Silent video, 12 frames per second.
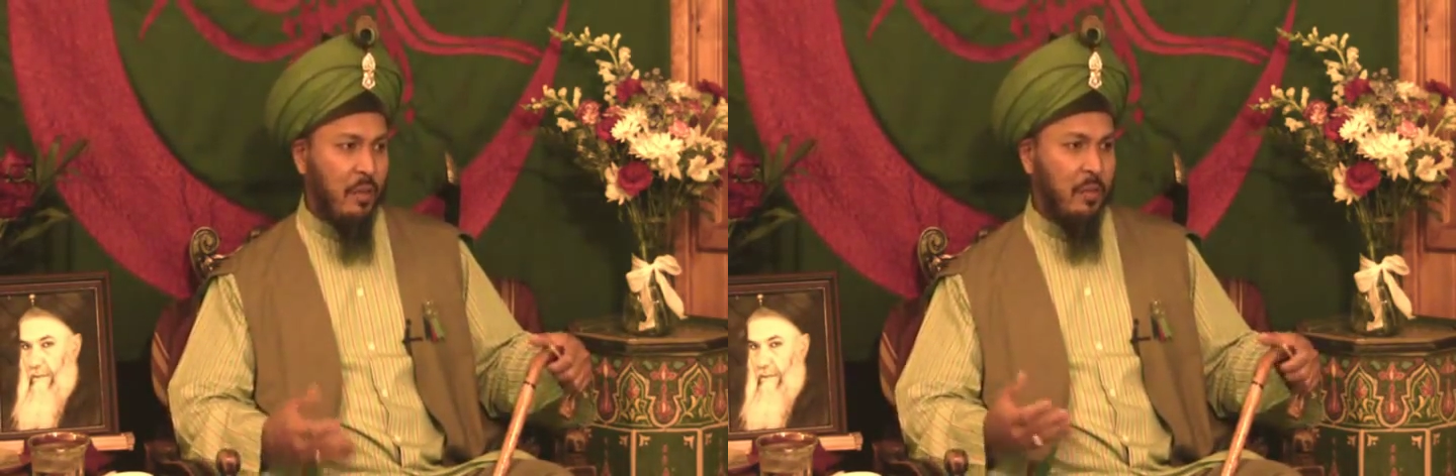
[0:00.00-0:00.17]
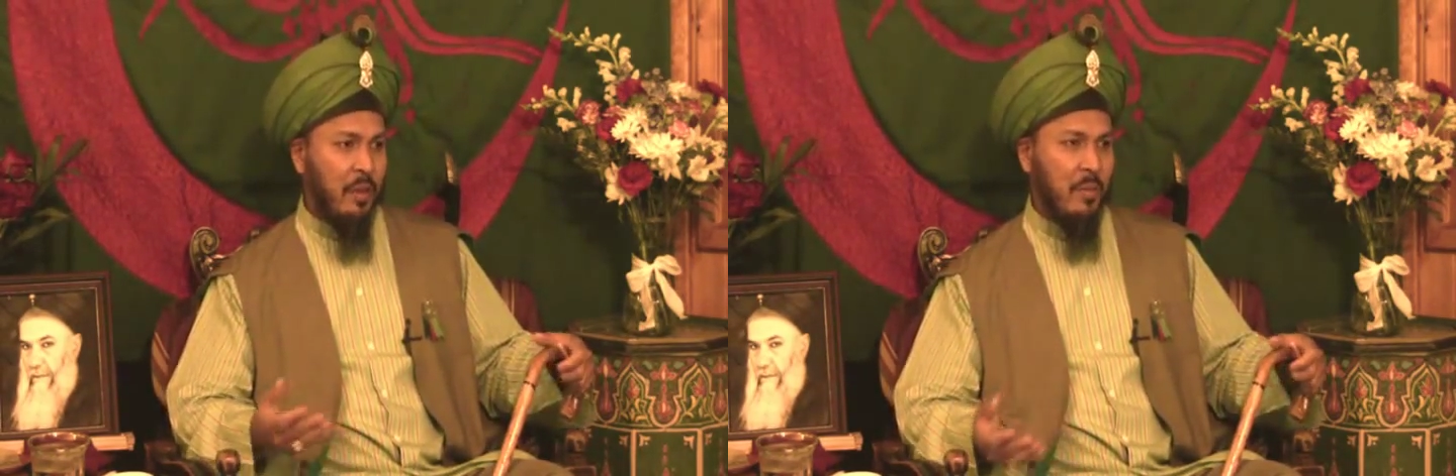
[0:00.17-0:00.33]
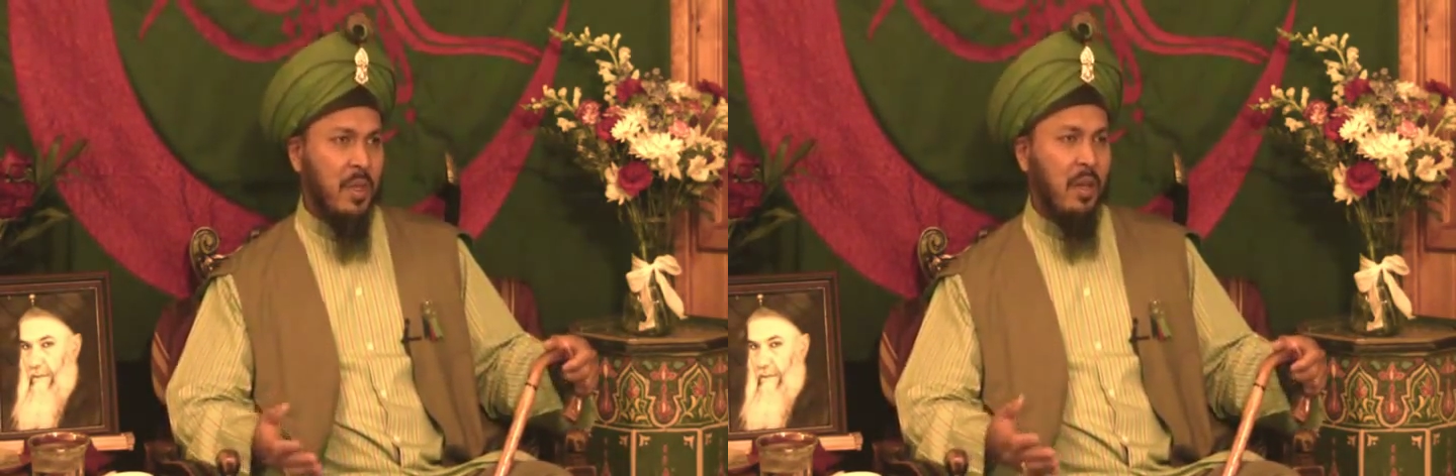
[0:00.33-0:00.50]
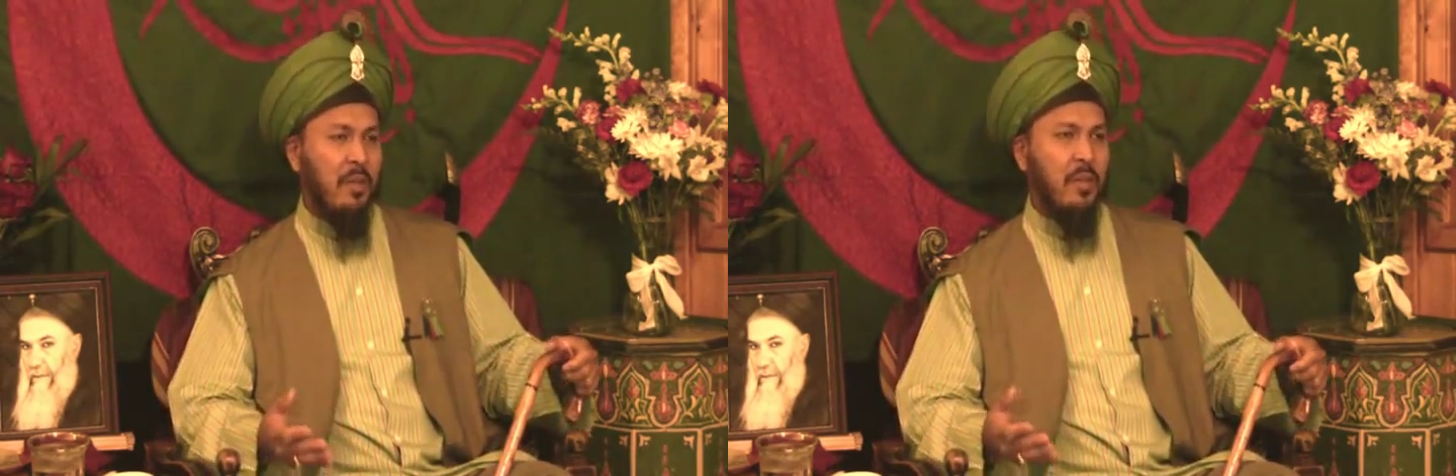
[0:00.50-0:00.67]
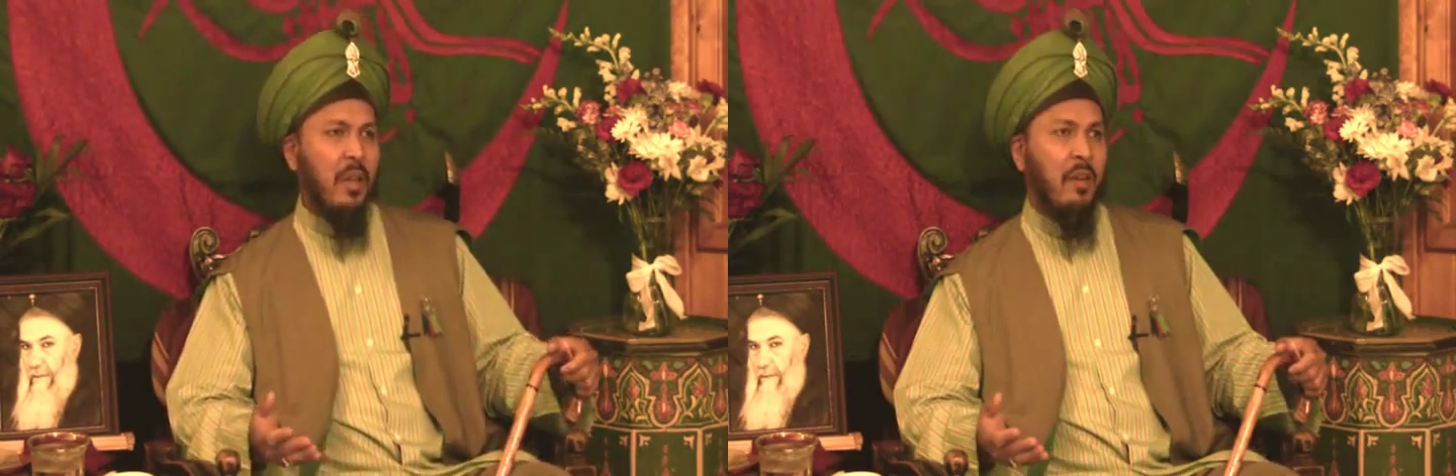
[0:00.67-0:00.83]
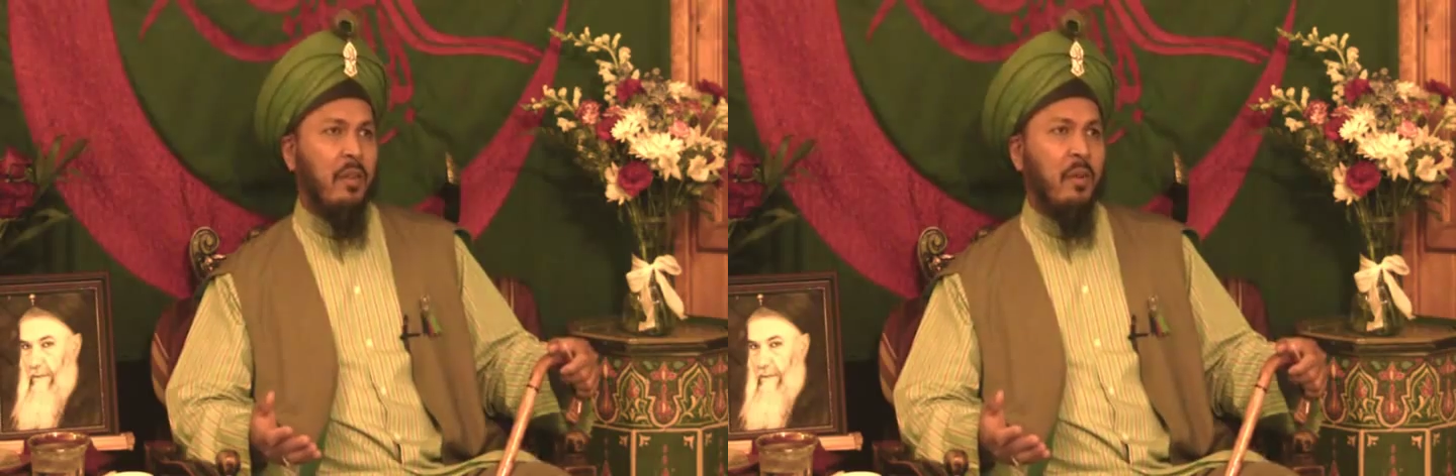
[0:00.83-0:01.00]
of
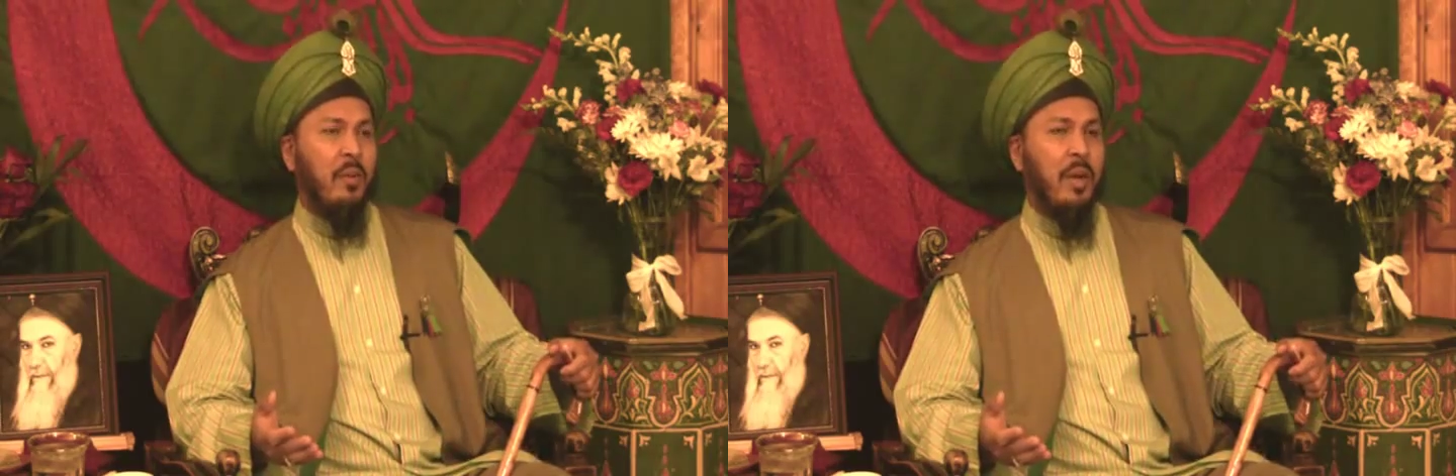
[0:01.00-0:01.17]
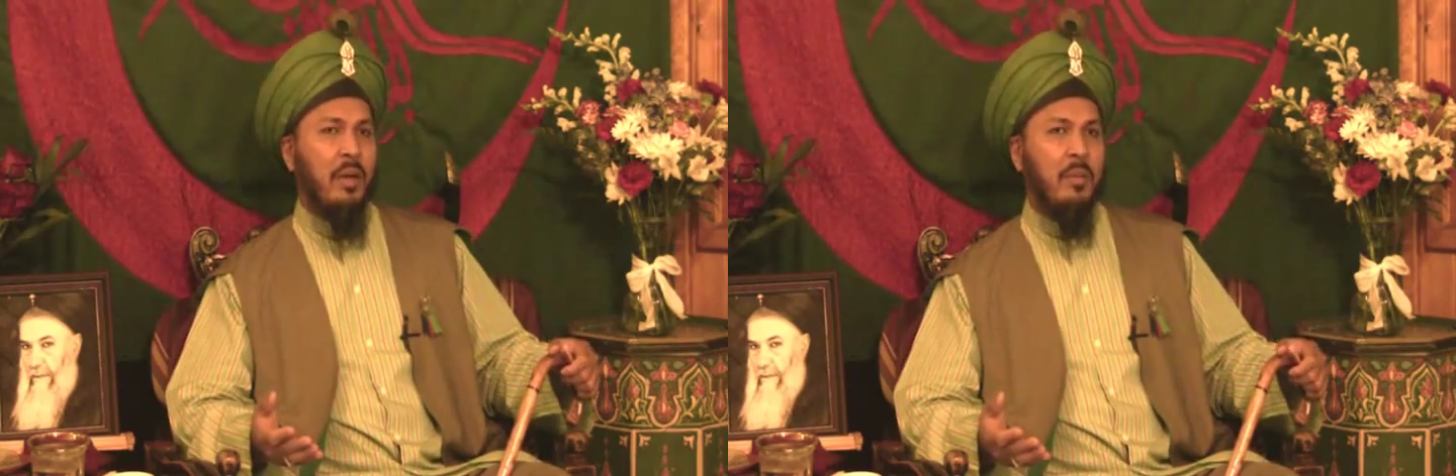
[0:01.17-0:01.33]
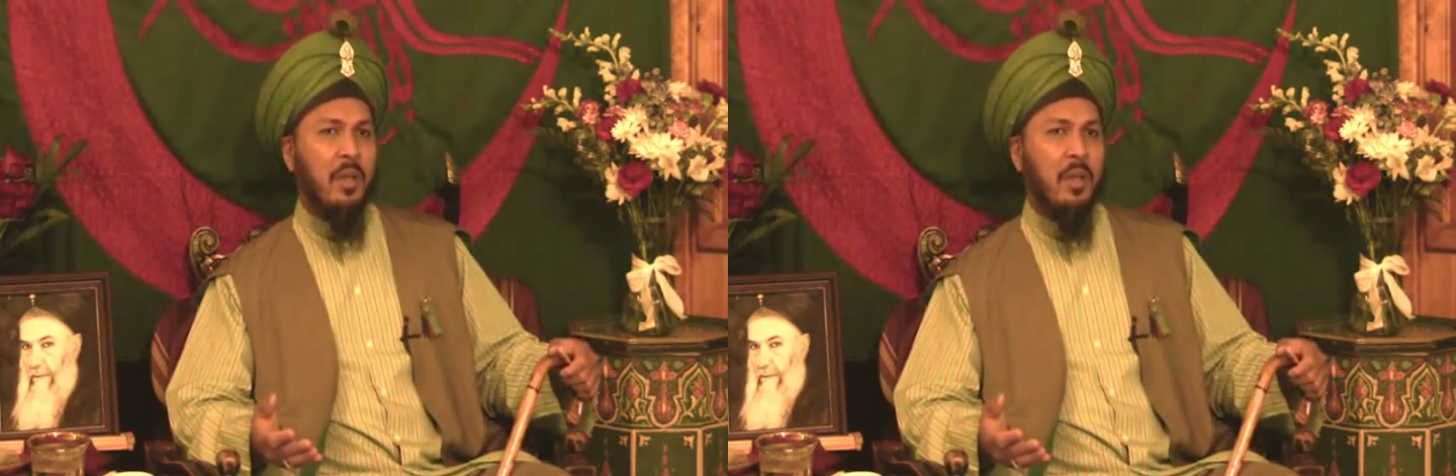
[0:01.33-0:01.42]
themselves everywhere.